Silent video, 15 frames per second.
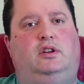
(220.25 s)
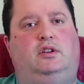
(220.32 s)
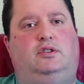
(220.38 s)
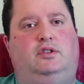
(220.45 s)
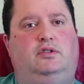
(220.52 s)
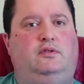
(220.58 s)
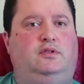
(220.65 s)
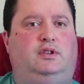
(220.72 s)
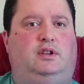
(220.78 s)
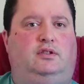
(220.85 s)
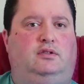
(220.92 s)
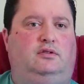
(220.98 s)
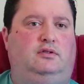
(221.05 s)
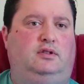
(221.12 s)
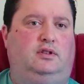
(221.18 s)

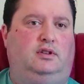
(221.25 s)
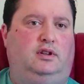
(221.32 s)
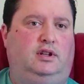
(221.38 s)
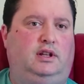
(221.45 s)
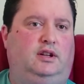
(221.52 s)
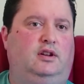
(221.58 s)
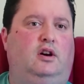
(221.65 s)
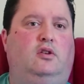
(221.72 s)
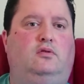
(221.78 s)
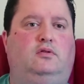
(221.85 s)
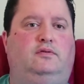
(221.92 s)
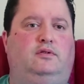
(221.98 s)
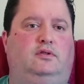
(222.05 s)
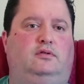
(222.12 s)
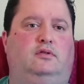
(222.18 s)
using and getting hold
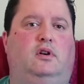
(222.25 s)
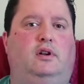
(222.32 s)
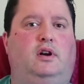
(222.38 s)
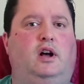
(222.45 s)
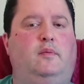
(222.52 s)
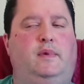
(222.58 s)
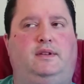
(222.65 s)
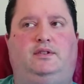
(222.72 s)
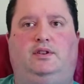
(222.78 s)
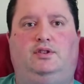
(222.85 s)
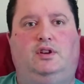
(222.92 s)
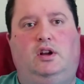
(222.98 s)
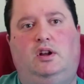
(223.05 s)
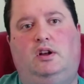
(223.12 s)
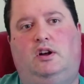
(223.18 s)
of you on iMessage.